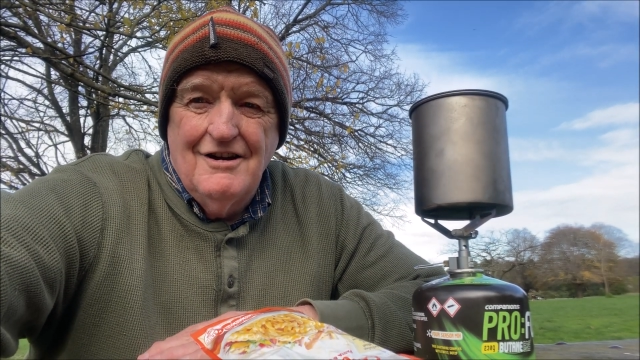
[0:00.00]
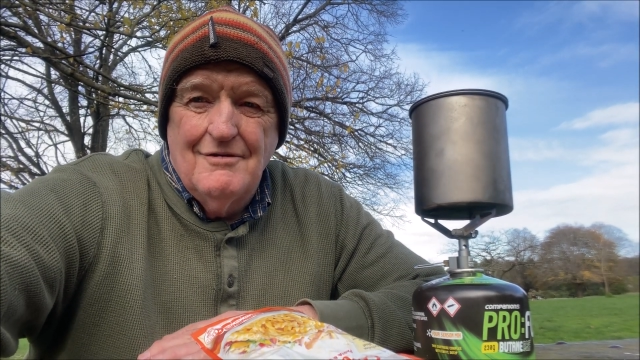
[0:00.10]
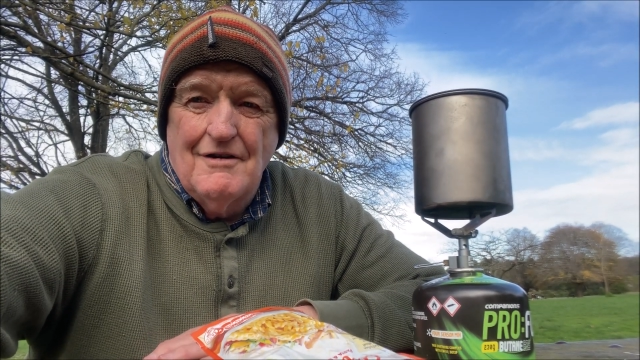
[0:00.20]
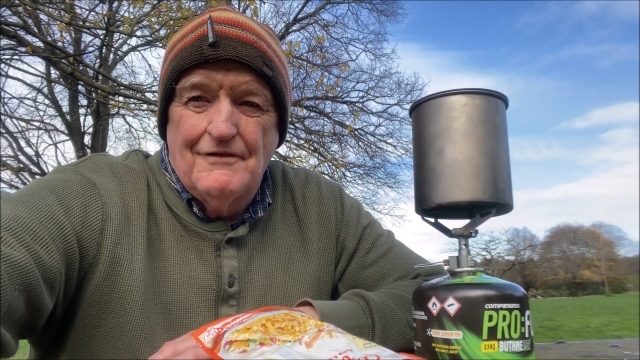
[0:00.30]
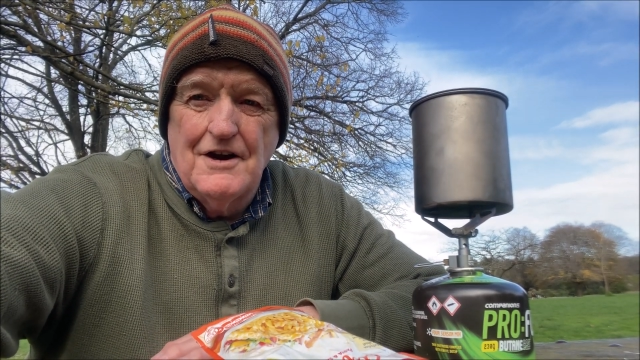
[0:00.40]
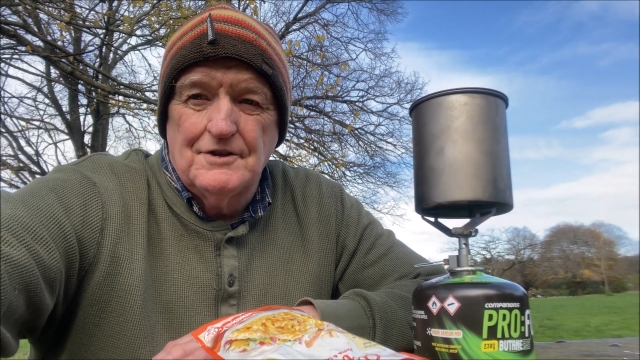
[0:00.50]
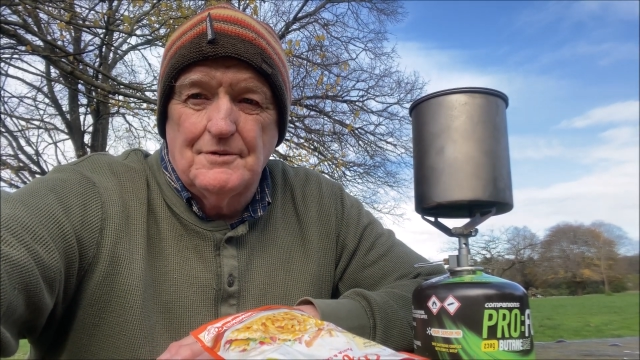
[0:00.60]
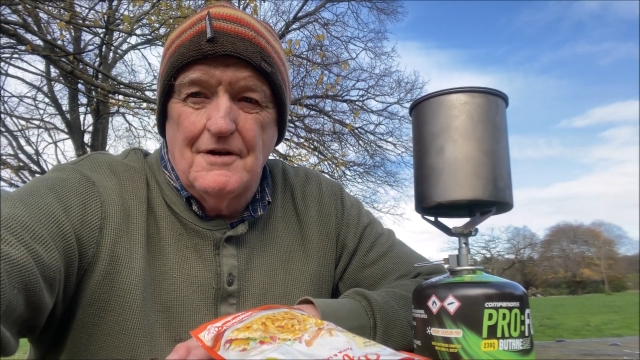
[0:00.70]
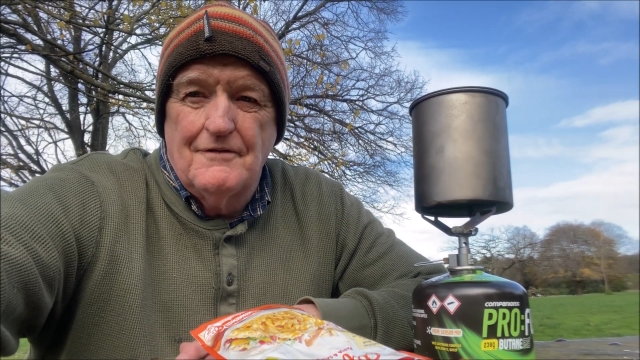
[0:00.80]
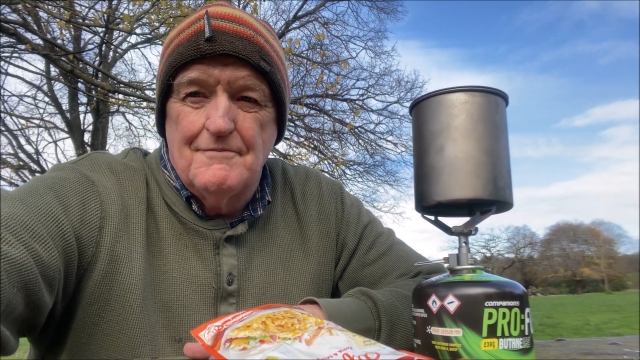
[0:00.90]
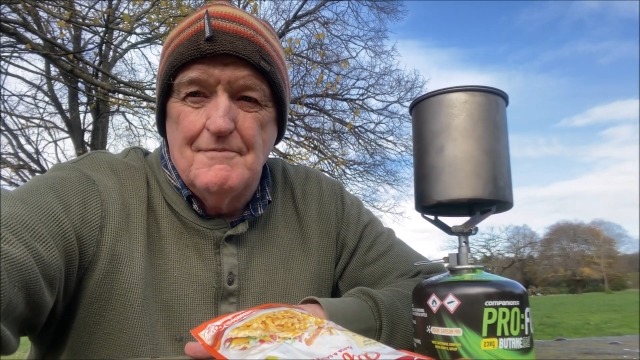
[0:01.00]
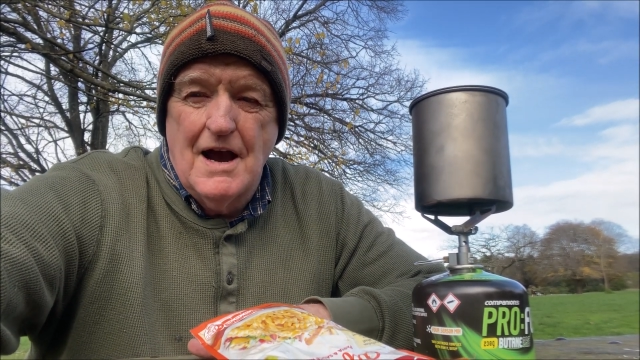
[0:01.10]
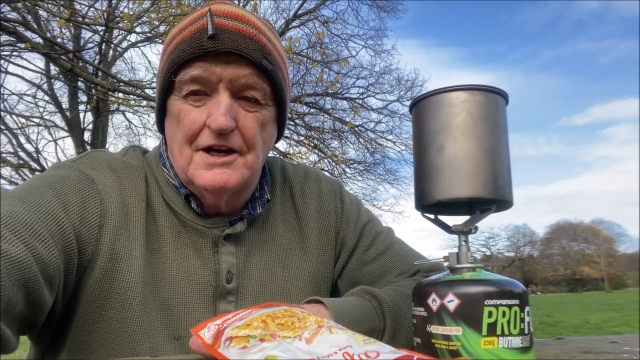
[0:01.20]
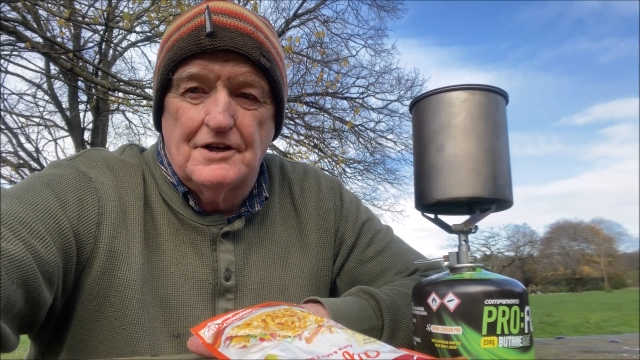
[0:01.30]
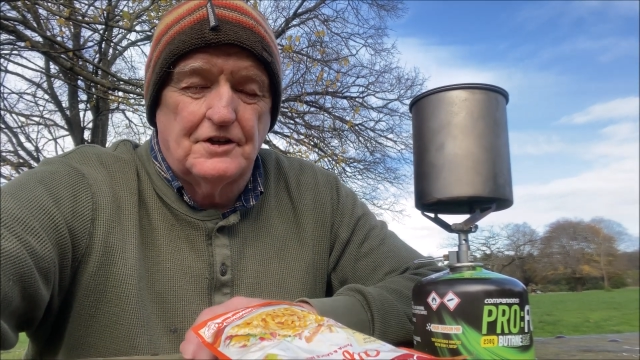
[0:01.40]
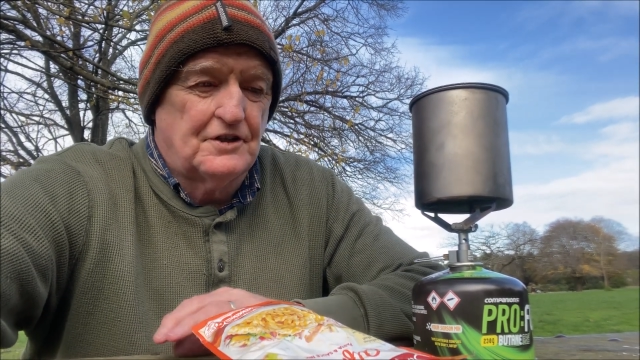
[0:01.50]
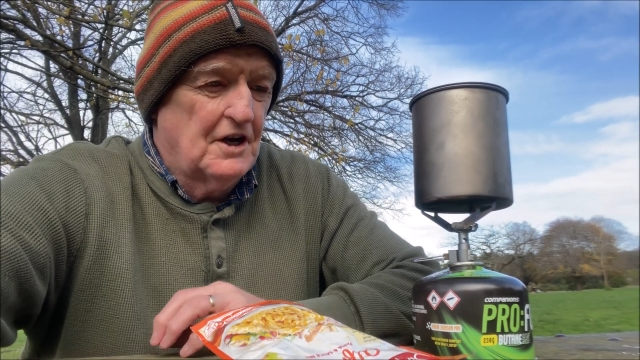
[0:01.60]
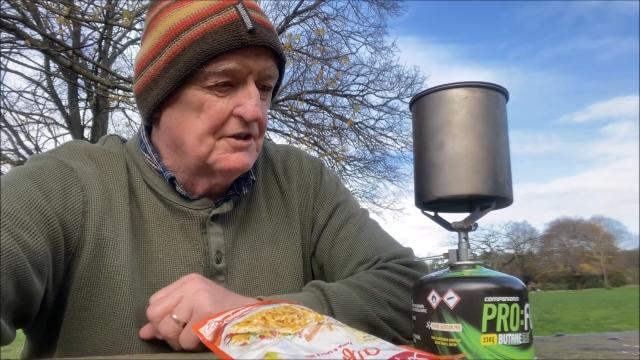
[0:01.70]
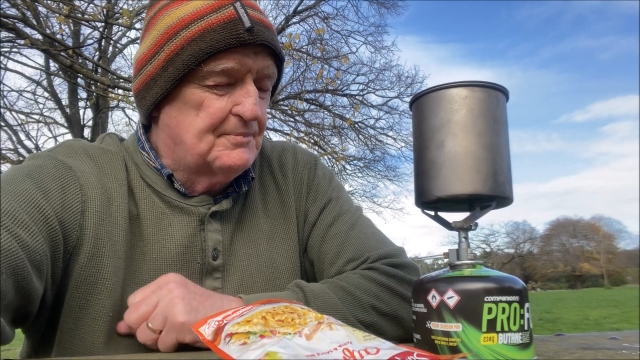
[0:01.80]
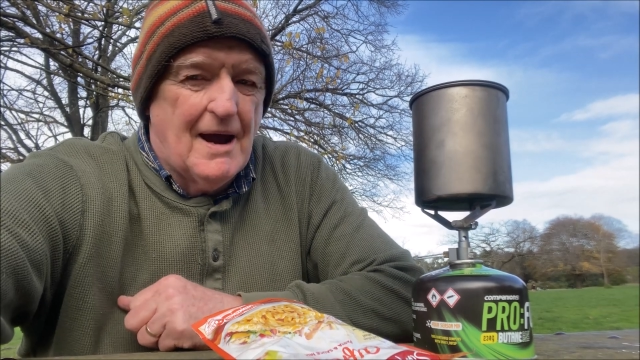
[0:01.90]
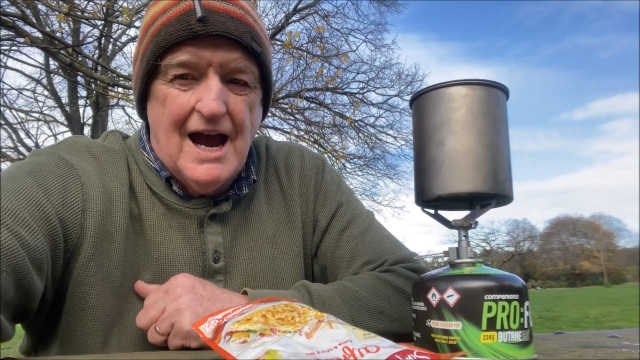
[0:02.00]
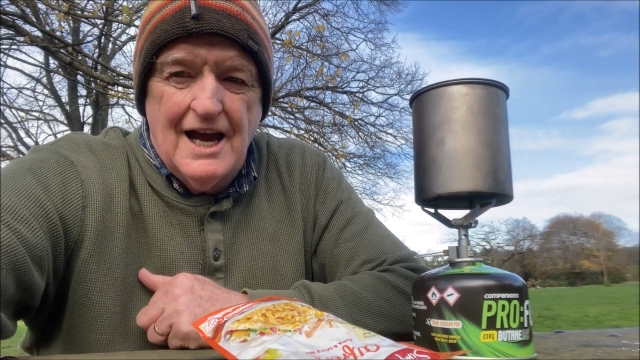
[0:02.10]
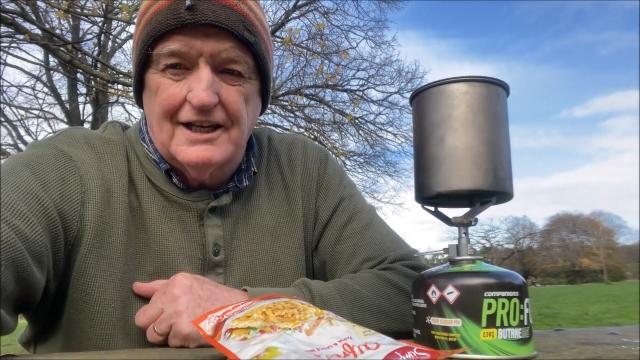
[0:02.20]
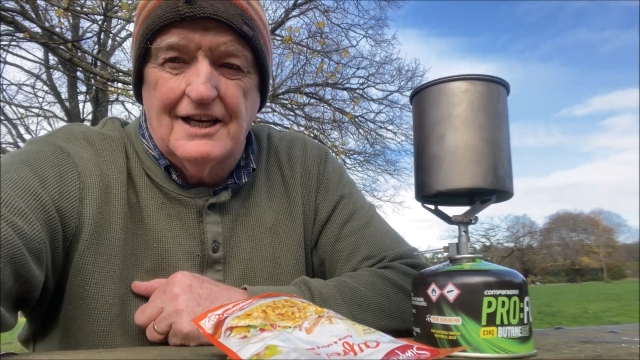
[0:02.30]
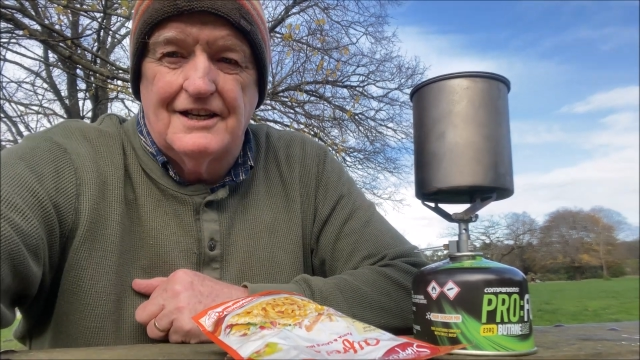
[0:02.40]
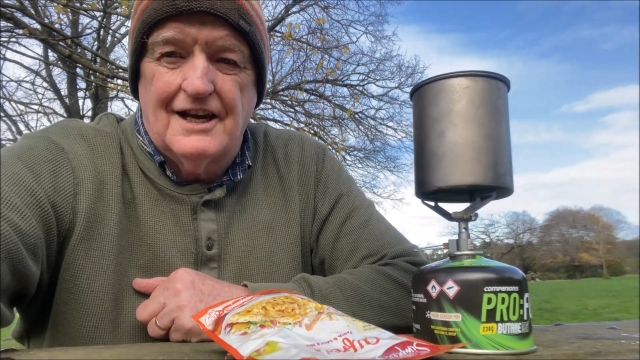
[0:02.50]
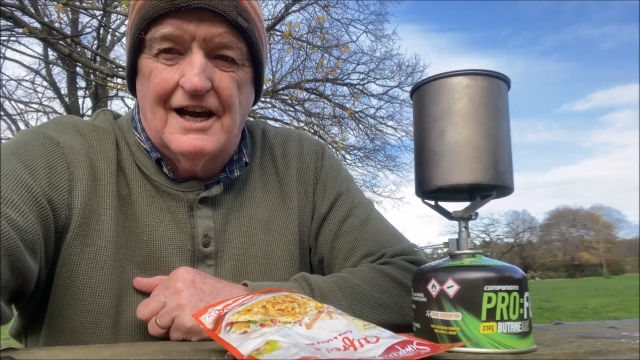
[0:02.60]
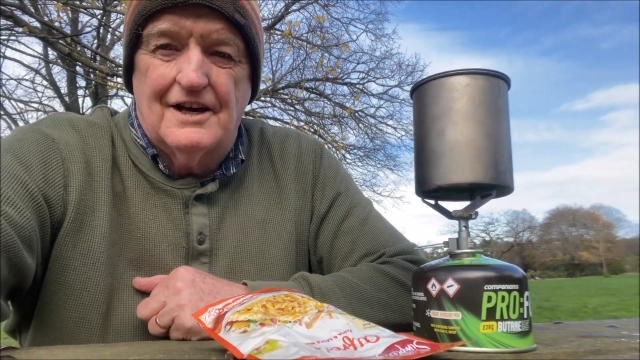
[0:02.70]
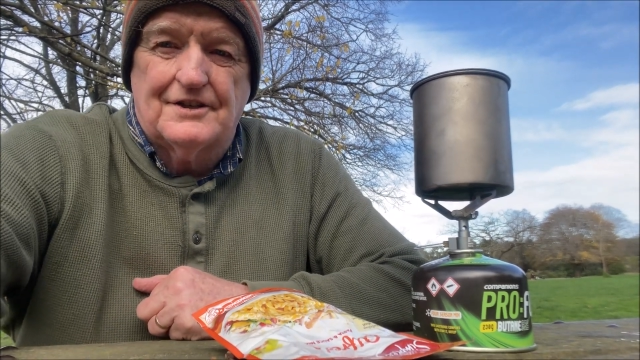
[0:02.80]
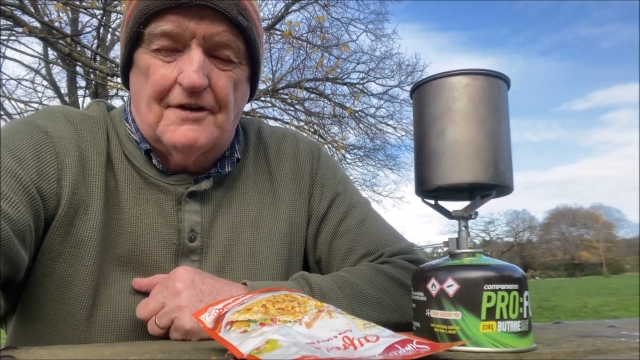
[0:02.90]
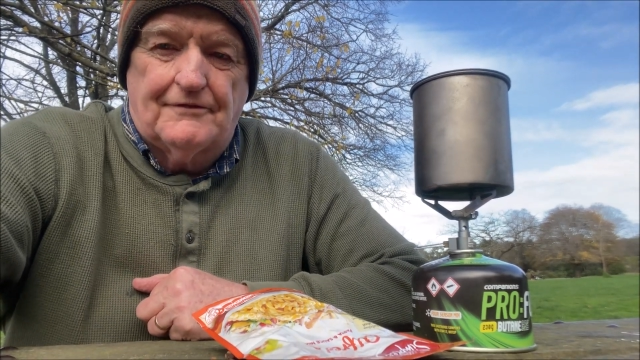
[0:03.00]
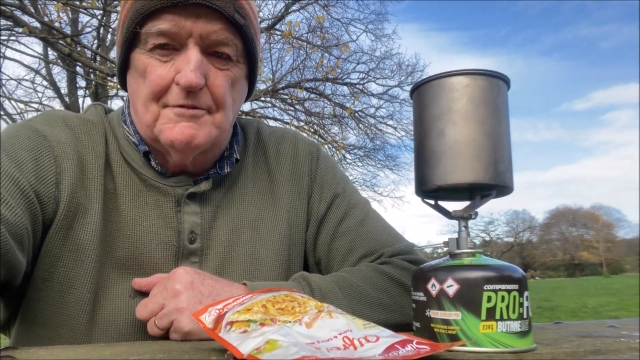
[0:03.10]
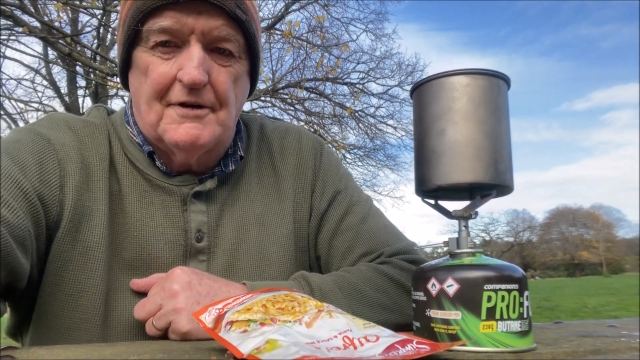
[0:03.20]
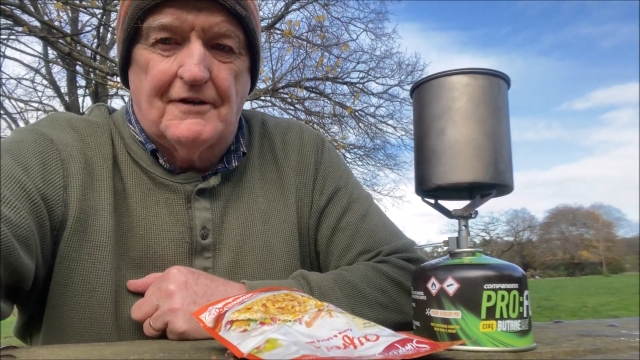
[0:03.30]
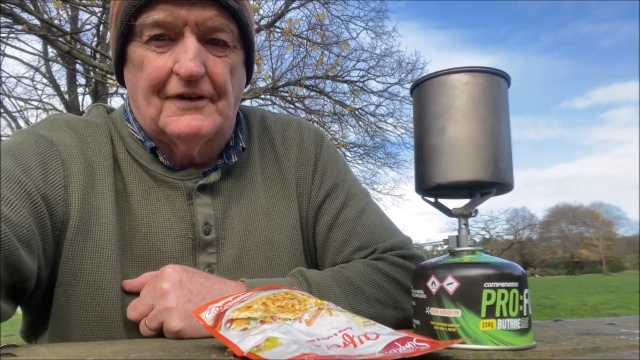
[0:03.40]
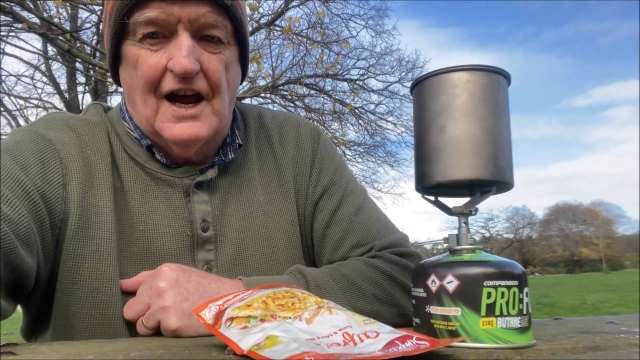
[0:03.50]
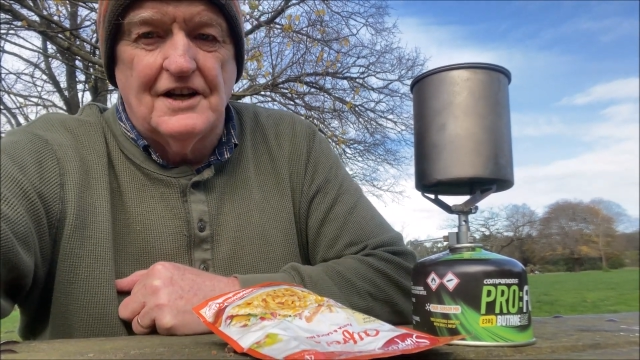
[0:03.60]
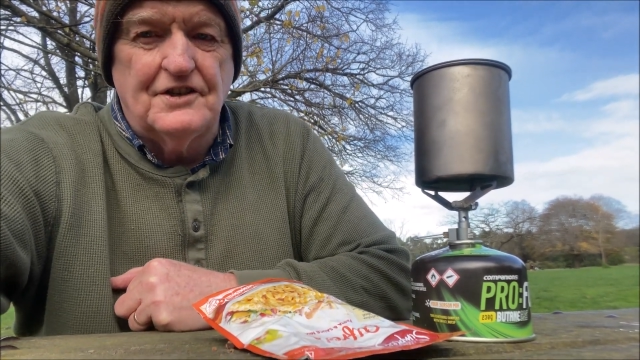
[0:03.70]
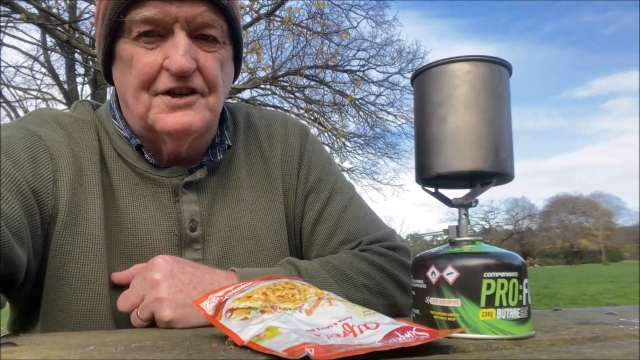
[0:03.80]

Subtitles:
Well folks, we've made it to Jells Park and stopped for a bit of lunch.